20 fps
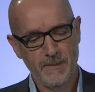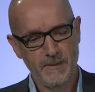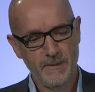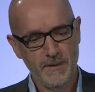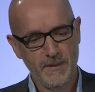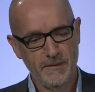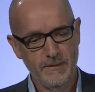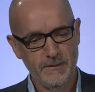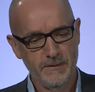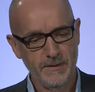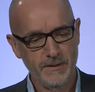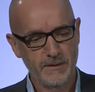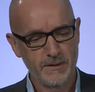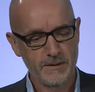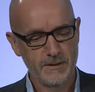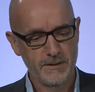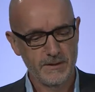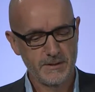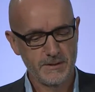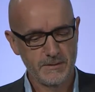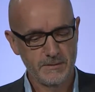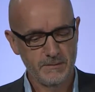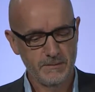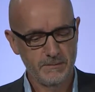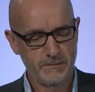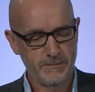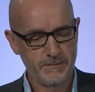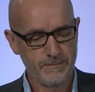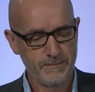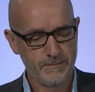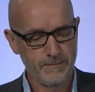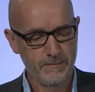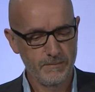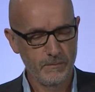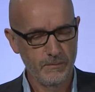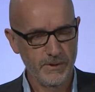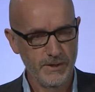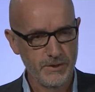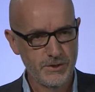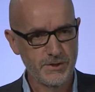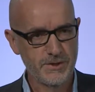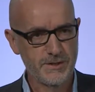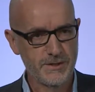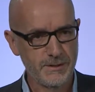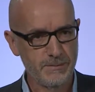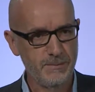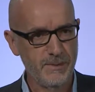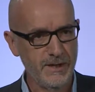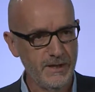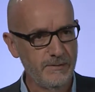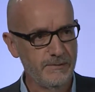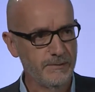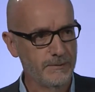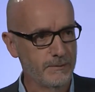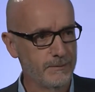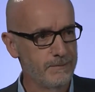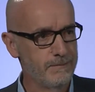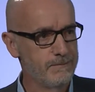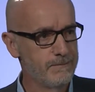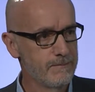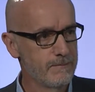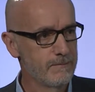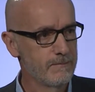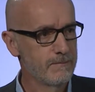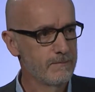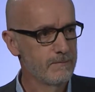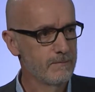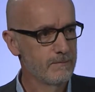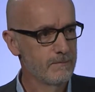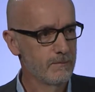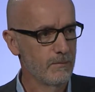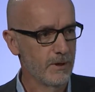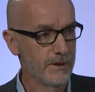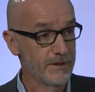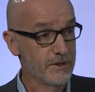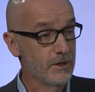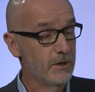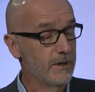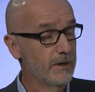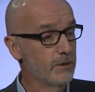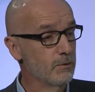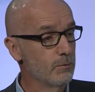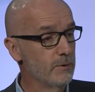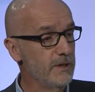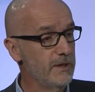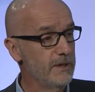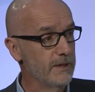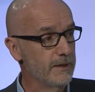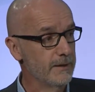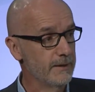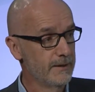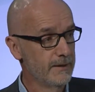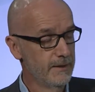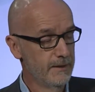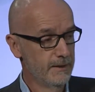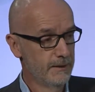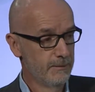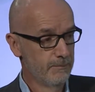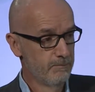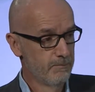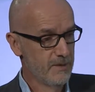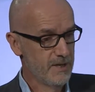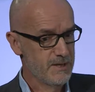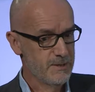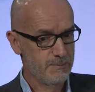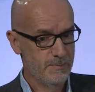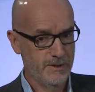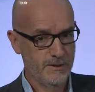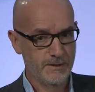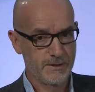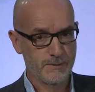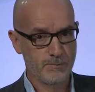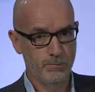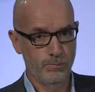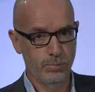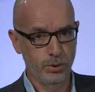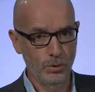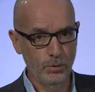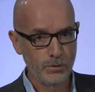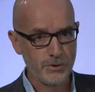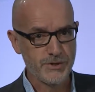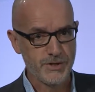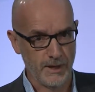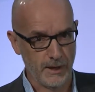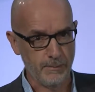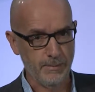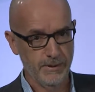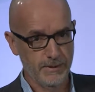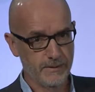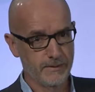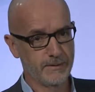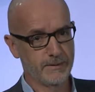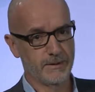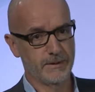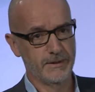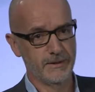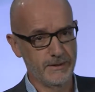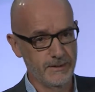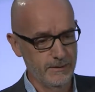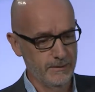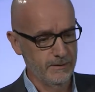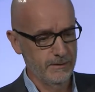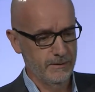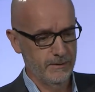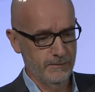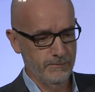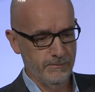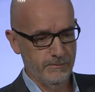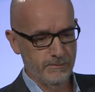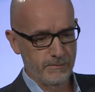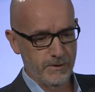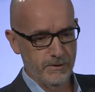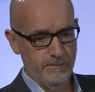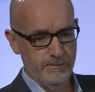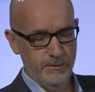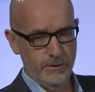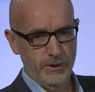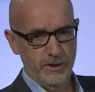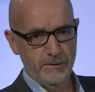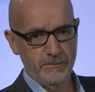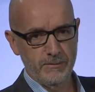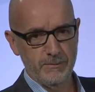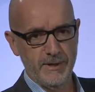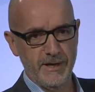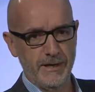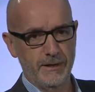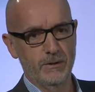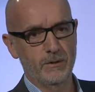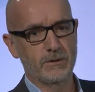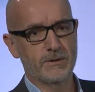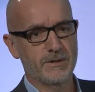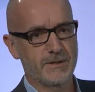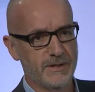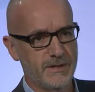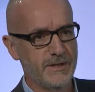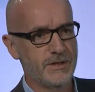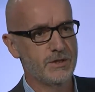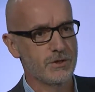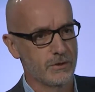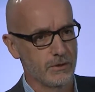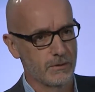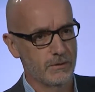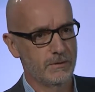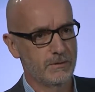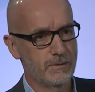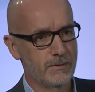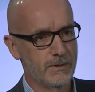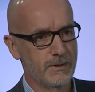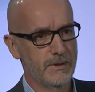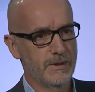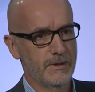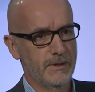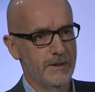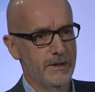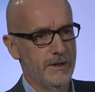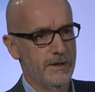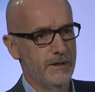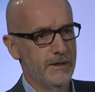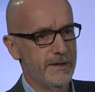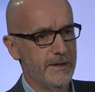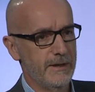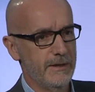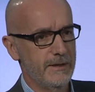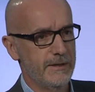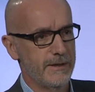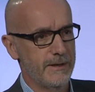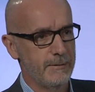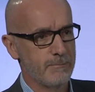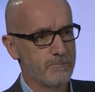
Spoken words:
And the thing that has interested me for my entire career has been this balls up of converting from the analogue to the digital in identity.